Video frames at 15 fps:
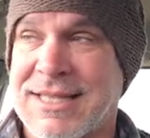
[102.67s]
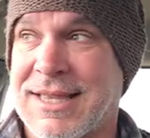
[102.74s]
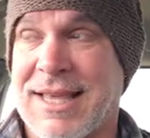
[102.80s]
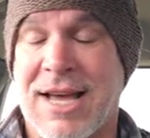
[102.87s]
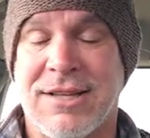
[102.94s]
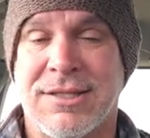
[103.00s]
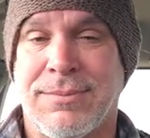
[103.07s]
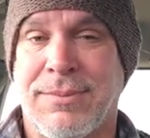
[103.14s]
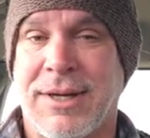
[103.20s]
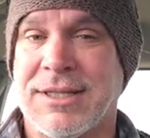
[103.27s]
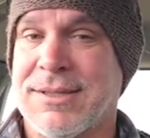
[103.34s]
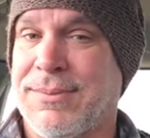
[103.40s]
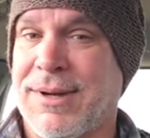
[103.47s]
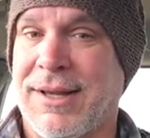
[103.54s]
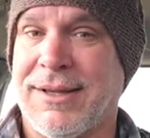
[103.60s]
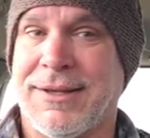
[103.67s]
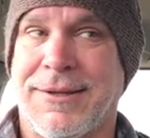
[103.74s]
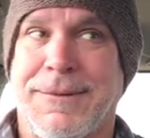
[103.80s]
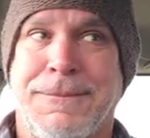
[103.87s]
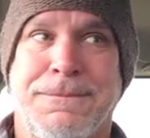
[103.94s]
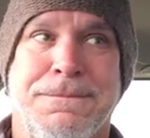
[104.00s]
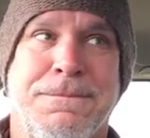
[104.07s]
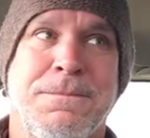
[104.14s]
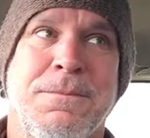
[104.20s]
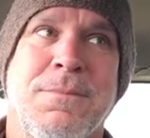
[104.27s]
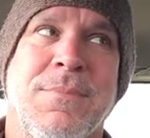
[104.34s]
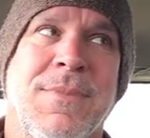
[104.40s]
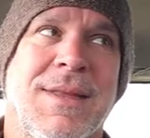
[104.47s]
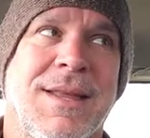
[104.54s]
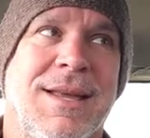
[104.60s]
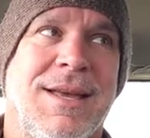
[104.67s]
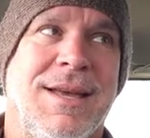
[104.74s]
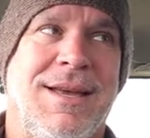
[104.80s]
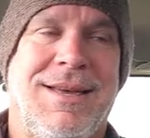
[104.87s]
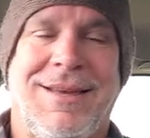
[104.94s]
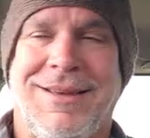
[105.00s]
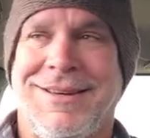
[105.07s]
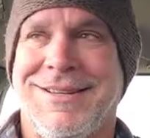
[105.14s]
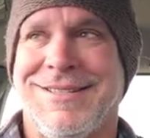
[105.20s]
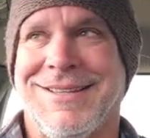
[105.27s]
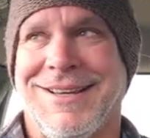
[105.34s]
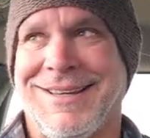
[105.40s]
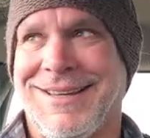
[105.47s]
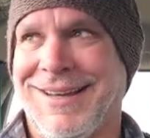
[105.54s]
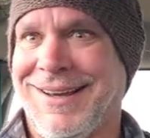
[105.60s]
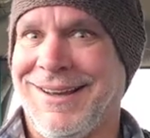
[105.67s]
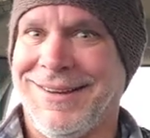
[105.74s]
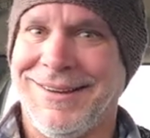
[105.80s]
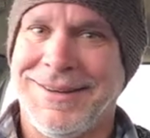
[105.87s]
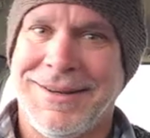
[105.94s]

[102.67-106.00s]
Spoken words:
It's $1,000 a month. He's like, yeah.